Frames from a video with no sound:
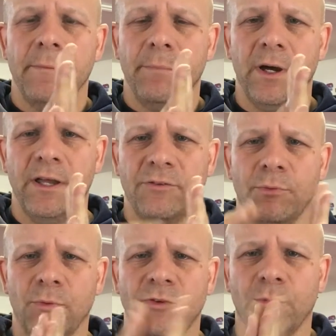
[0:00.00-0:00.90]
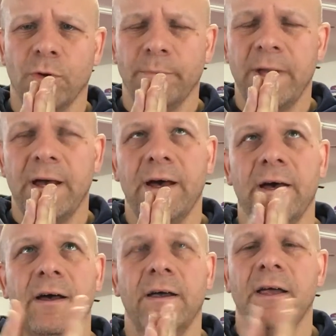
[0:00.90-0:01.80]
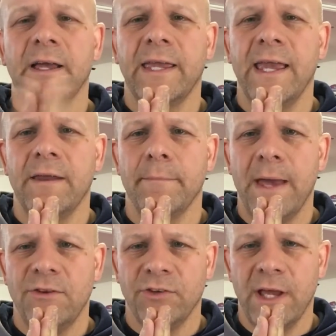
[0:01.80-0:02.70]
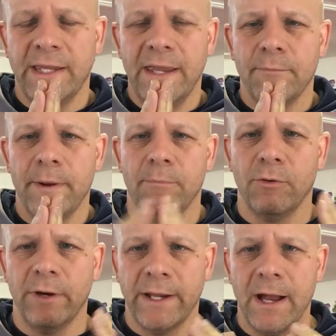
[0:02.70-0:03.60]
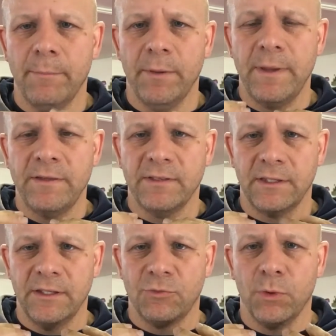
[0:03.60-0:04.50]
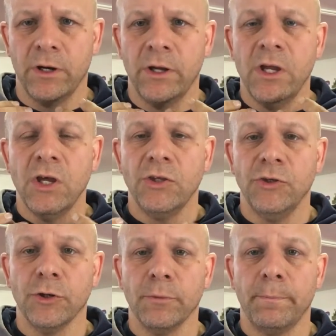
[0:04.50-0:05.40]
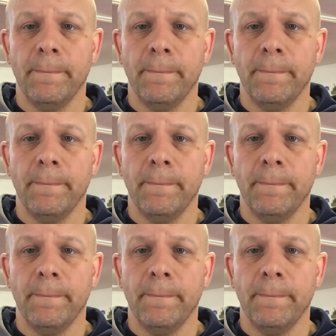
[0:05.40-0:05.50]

but it's where I can't remember it right now, but basically it's where you're